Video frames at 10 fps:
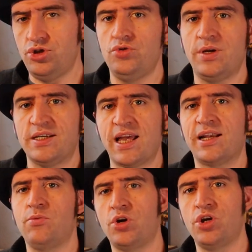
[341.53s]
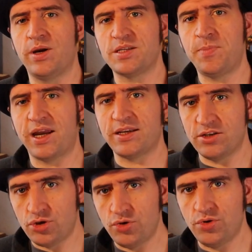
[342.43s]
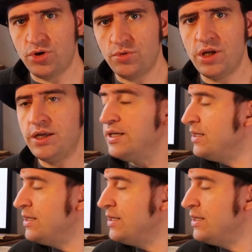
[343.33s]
to do exactly what you expect it to do.